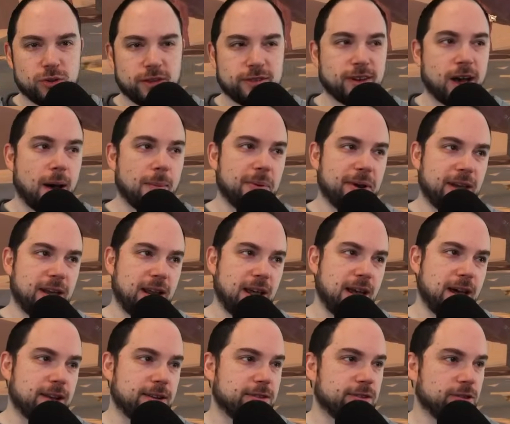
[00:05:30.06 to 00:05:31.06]
the topic at
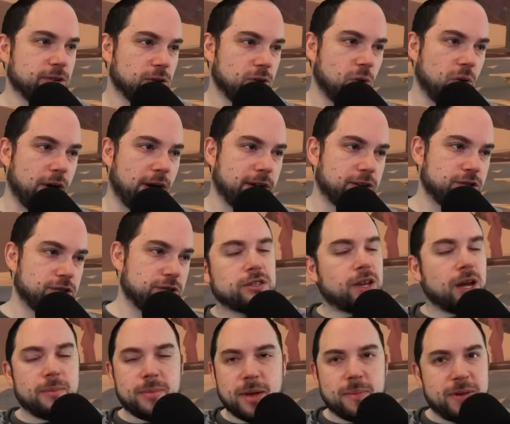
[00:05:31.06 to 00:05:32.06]
hand. Goresh. It's
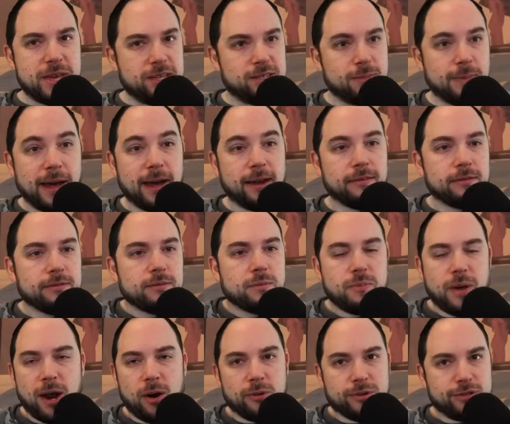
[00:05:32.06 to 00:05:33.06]
going to be a beast, man.
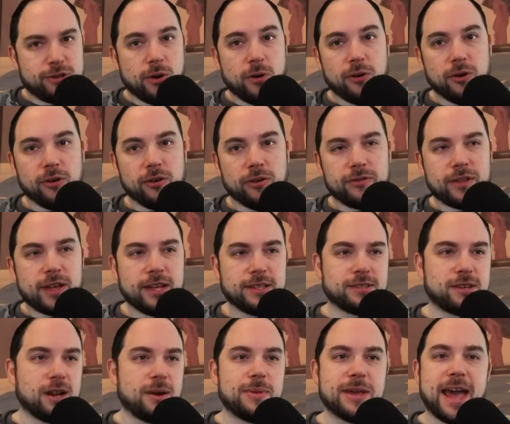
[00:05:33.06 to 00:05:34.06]
Pair with Skogul.
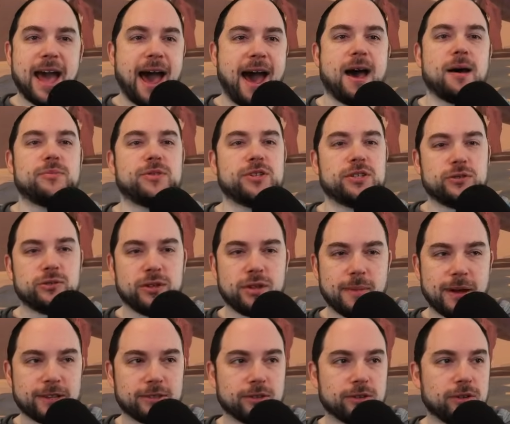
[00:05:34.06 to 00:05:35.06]
It's going to be absolutely
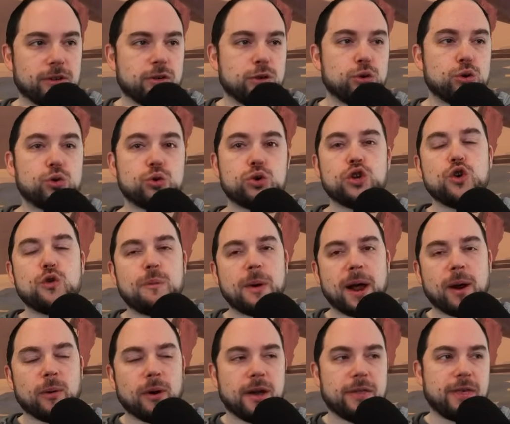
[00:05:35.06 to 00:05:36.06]
mental. Who do you
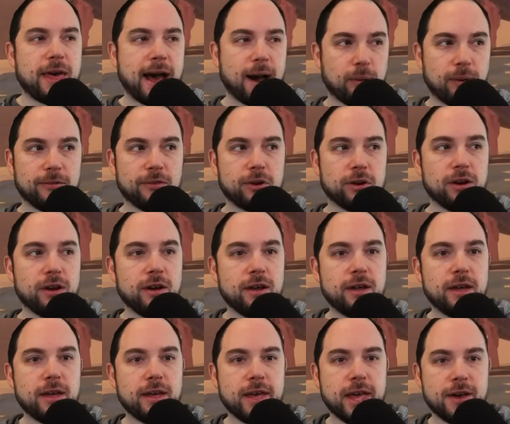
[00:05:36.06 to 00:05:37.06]
pair with, however,
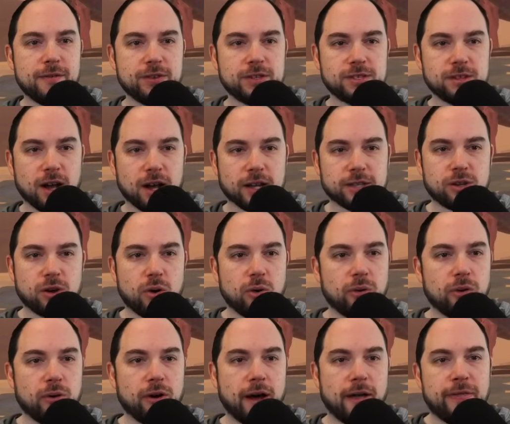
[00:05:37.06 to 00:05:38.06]
if it's not
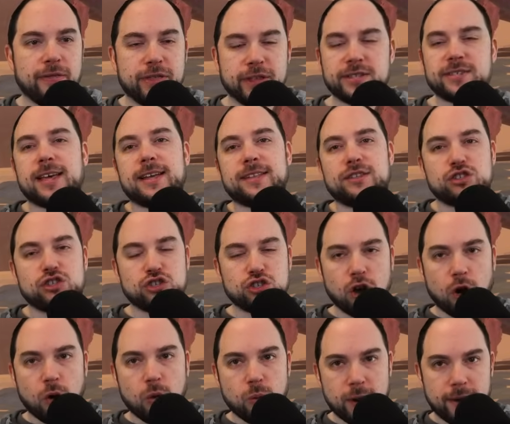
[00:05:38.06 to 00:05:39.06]
Skogul? And this gets
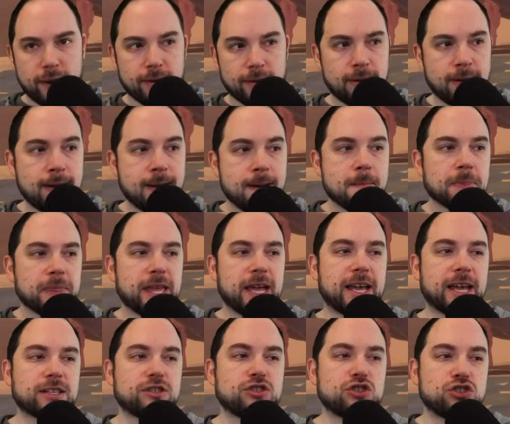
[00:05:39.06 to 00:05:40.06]
so weird. It
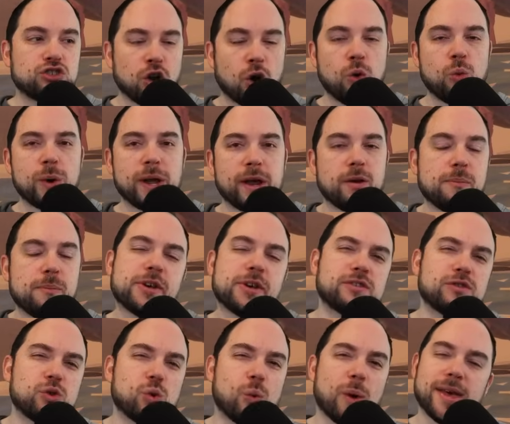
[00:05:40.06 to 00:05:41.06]
gets so weird
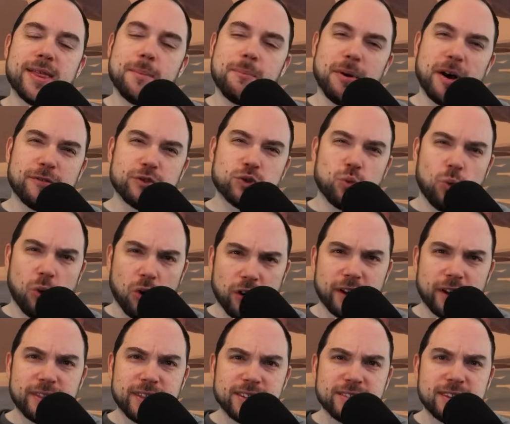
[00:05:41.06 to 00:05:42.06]
because of the way the buffs
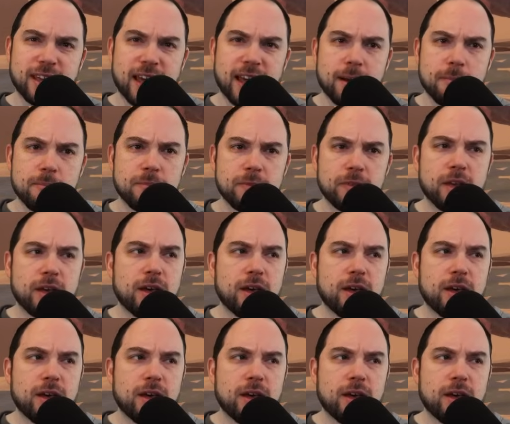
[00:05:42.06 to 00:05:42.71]
work in this game.